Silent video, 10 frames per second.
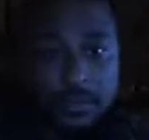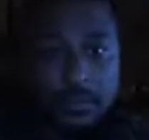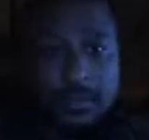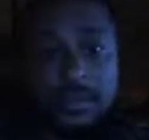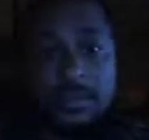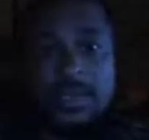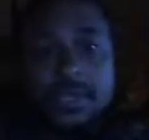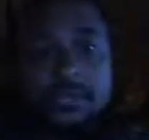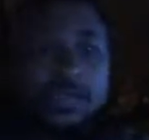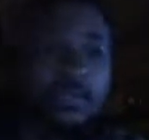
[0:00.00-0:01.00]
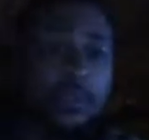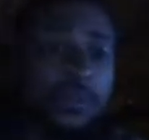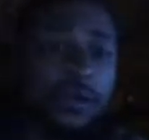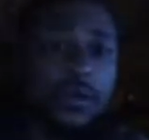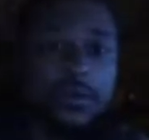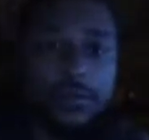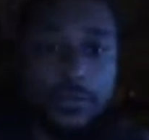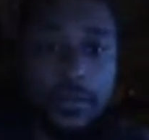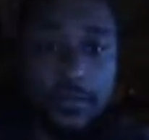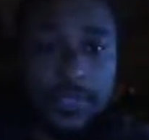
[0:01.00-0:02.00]
You know what I'm saying? We used to go
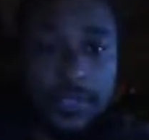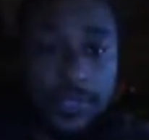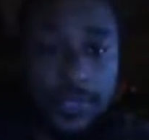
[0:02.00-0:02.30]
overboard with it.